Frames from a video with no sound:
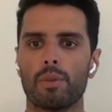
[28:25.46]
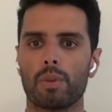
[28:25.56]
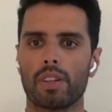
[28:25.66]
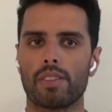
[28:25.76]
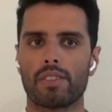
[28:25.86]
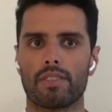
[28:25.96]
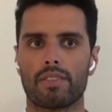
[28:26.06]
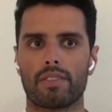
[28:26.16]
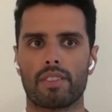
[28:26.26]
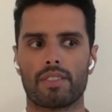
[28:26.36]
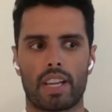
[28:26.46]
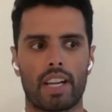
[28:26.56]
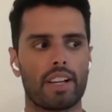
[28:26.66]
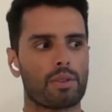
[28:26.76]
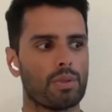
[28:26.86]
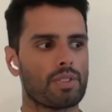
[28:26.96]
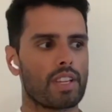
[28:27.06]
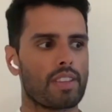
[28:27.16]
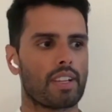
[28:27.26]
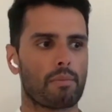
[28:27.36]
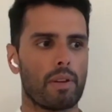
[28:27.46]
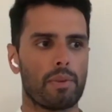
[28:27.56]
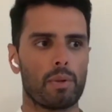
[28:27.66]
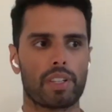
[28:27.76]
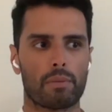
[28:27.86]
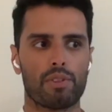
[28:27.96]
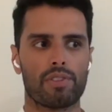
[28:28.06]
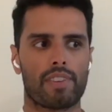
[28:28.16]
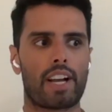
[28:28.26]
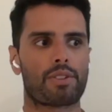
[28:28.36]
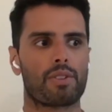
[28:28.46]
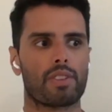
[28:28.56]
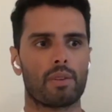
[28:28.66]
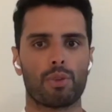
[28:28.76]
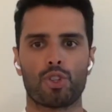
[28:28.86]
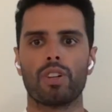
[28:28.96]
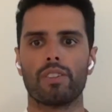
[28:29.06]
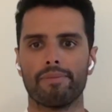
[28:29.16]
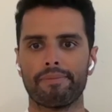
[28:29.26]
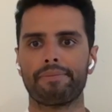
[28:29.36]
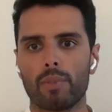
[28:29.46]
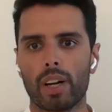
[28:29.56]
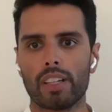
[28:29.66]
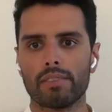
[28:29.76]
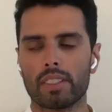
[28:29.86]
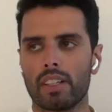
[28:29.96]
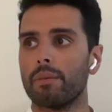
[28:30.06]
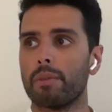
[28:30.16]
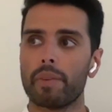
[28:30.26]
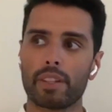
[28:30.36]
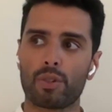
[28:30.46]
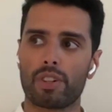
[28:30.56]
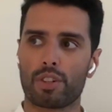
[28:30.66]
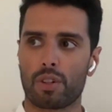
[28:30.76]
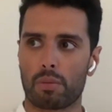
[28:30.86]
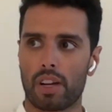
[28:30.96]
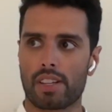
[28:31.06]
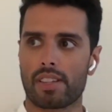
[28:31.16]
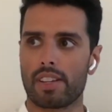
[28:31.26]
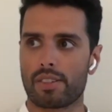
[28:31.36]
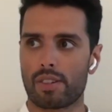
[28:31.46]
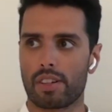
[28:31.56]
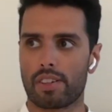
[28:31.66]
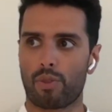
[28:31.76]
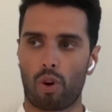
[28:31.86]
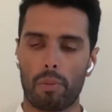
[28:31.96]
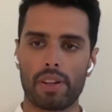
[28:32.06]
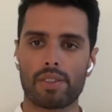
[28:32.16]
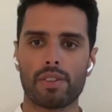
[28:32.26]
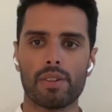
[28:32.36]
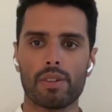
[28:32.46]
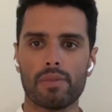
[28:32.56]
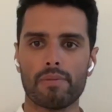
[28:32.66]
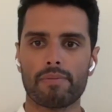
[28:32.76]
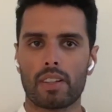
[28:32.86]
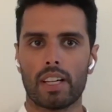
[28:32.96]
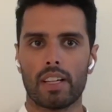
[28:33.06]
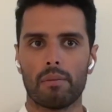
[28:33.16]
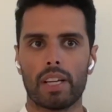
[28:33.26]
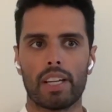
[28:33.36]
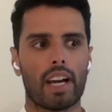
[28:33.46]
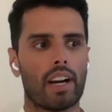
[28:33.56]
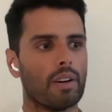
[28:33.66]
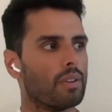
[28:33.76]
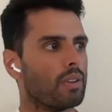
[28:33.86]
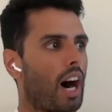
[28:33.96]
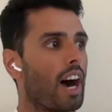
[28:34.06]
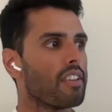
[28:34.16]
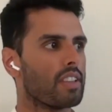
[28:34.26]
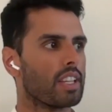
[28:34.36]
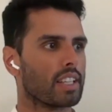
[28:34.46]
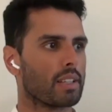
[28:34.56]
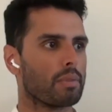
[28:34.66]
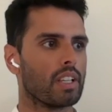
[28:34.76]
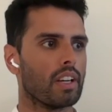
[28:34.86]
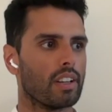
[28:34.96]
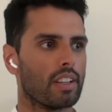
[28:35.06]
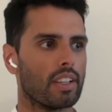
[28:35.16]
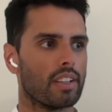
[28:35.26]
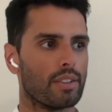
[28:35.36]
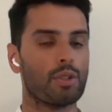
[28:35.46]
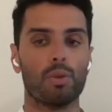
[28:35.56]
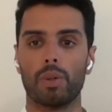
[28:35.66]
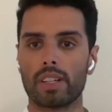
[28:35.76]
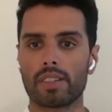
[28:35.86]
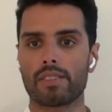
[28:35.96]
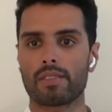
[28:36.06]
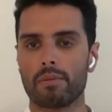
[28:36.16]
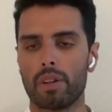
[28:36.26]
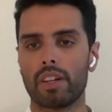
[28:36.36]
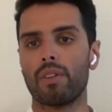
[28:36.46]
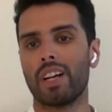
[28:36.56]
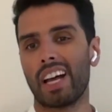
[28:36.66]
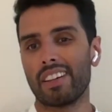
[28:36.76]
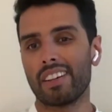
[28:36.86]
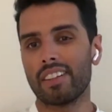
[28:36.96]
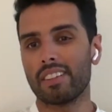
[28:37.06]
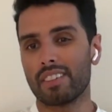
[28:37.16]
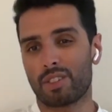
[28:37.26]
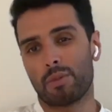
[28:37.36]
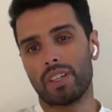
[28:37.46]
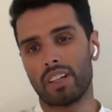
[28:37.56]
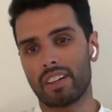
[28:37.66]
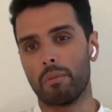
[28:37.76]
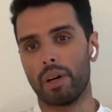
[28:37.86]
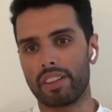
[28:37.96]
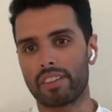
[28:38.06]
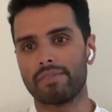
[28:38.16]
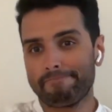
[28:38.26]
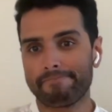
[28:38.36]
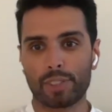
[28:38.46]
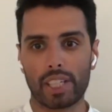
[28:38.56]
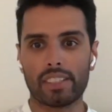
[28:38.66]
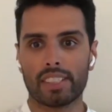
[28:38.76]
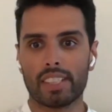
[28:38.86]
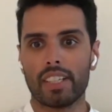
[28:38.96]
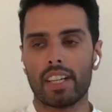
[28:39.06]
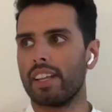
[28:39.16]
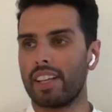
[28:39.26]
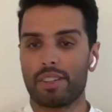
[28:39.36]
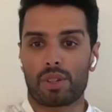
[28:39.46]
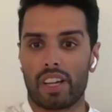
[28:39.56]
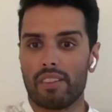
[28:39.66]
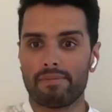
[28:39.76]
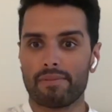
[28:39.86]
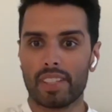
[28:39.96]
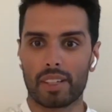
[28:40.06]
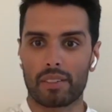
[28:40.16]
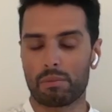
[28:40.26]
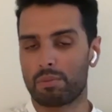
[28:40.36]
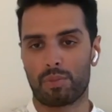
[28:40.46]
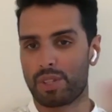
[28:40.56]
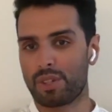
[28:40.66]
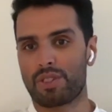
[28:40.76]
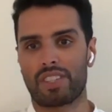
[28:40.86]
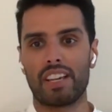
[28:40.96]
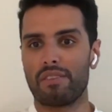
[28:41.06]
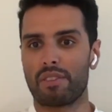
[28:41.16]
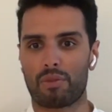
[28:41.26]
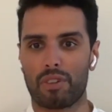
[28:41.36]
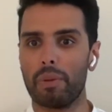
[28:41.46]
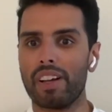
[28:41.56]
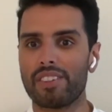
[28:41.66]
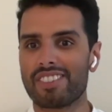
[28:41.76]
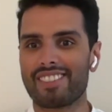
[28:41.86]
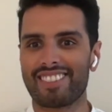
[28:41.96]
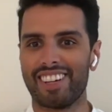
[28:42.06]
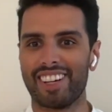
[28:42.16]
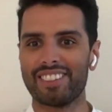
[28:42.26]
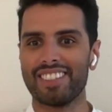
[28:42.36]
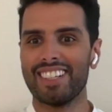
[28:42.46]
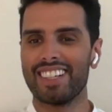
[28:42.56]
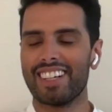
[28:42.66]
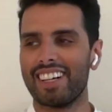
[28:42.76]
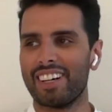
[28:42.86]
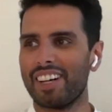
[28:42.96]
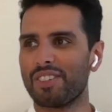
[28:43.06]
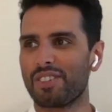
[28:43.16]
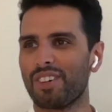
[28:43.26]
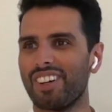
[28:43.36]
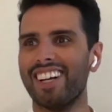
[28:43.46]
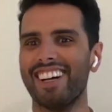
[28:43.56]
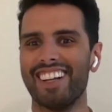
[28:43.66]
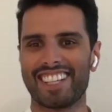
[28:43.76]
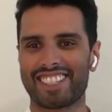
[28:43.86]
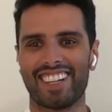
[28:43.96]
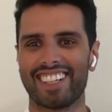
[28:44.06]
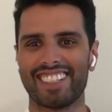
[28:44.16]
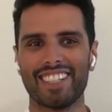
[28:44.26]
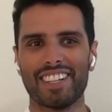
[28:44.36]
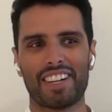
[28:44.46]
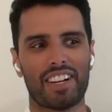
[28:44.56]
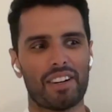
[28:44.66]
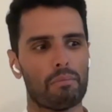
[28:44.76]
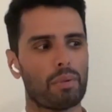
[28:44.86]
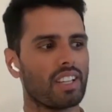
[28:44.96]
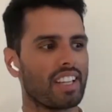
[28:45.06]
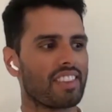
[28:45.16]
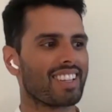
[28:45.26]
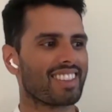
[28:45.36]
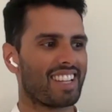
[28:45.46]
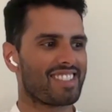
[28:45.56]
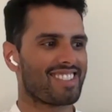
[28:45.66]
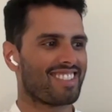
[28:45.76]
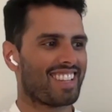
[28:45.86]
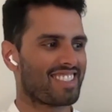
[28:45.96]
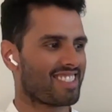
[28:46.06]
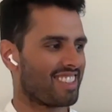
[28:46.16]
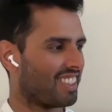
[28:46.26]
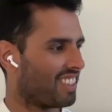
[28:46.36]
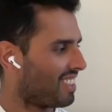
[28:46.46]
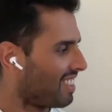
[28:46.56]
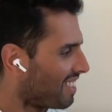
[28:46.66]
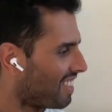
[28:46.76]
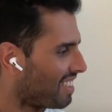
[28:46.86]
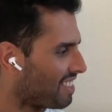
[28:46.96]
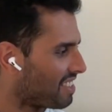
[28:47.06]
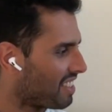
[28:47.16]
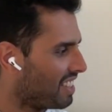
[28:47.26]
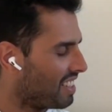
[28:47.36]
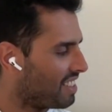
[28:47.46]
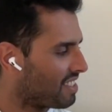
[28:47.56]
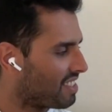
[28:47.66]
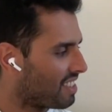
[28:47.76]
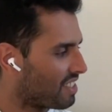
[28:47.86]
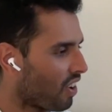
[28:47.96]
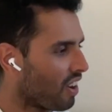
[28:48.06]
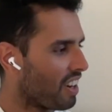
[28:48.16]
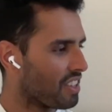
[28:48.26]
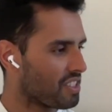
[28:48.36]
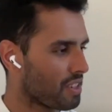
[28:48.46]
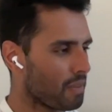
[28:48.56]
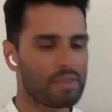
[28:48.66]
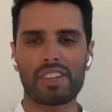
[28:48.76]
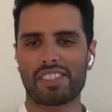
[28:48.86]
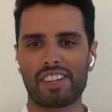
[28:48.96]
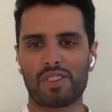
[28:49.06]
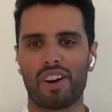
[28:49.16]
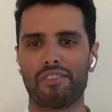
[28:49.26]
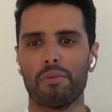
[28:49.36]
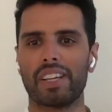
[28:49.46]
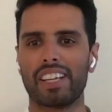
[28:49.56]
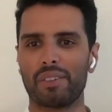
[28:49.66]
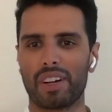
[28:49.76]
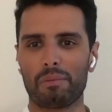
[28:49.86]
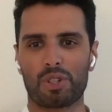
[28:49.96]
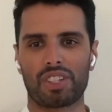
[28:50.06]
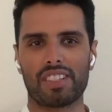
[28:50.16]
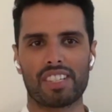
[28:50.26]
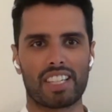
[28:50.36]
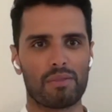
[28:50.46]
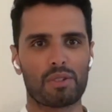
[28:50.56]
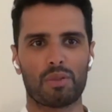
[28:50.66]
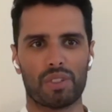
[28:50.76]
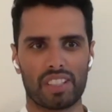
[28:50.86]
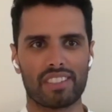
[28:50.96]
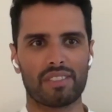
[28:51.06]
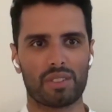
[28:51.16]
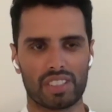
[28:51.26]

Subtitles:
the weeds of these AI tools, I think maybe we can move faster than we should, right? Maybe the traditional process took 4 months to do. And now I think it could be done in 2 weeks. But in reality, it should be done in a month, right? And that's okay. Like, we still saved 3 months, and so that's great. But I think that's it's hard. It's sometimes that's hard for me when I'm pushing the team to really